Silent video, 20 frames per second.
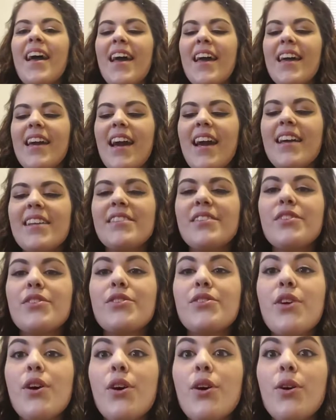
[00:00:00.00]
Hey guys,
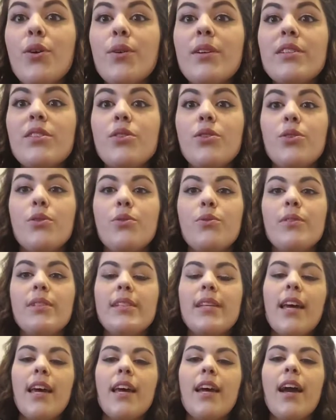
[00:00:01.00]
so
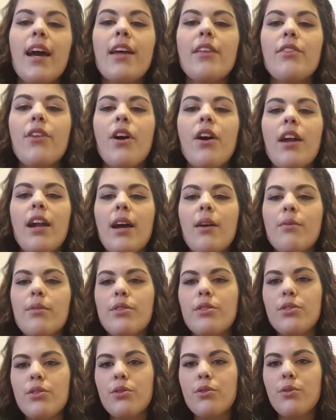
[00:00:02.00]
today I thought I
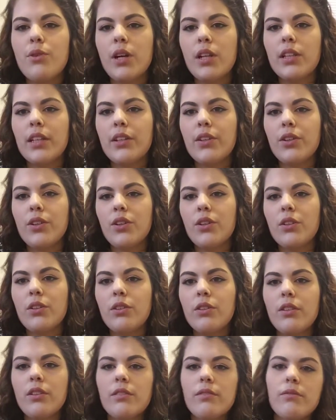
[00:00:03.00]
would do a
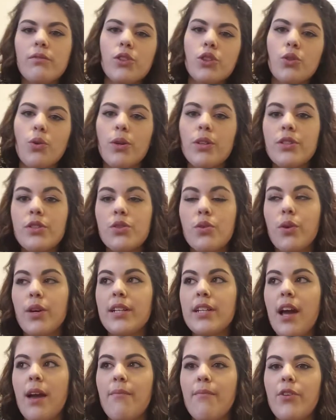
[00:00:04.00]
little short
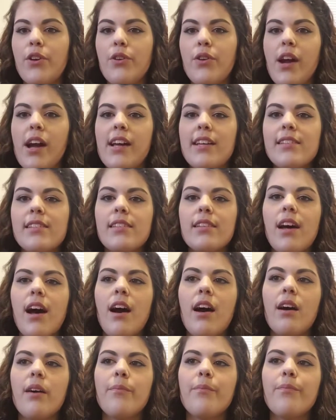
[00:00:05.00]
story time for you guys.
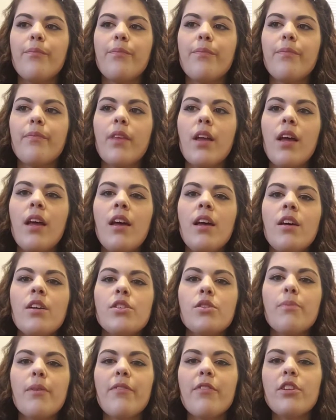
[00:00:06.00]
Um,
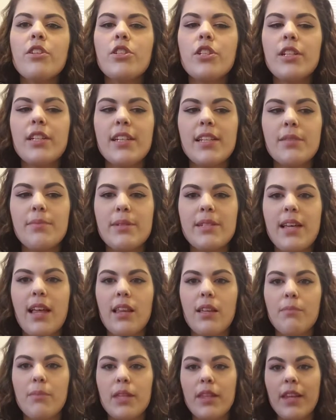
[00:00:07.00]
so my friend Jeannie has been
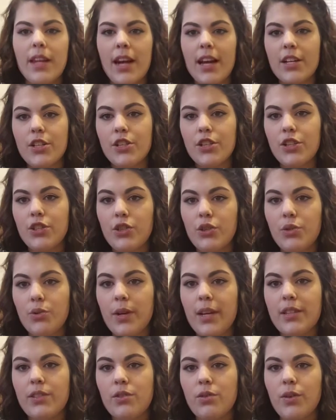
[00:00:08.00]
telling me that I should
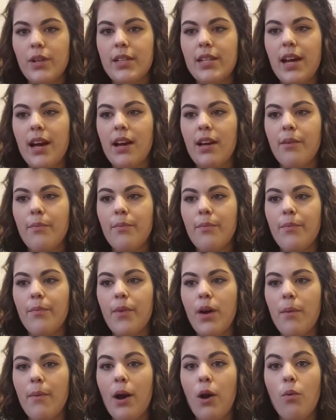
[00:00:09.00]
do a story time
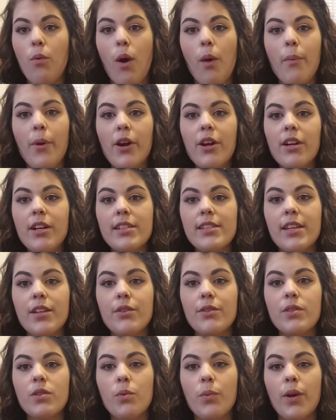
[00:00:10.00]
about Walmart because I
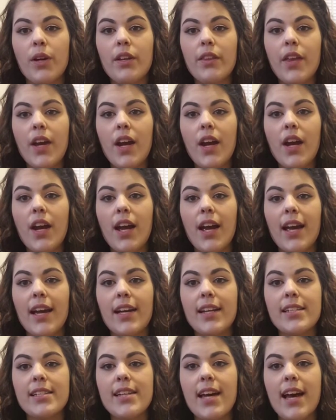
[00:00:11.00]
used to work there
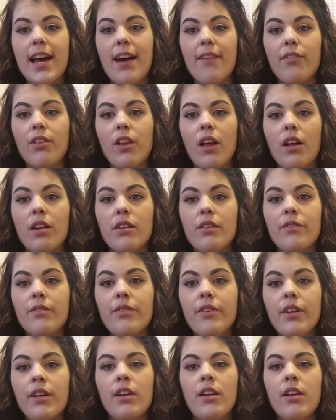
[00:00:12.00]
and I have a lot of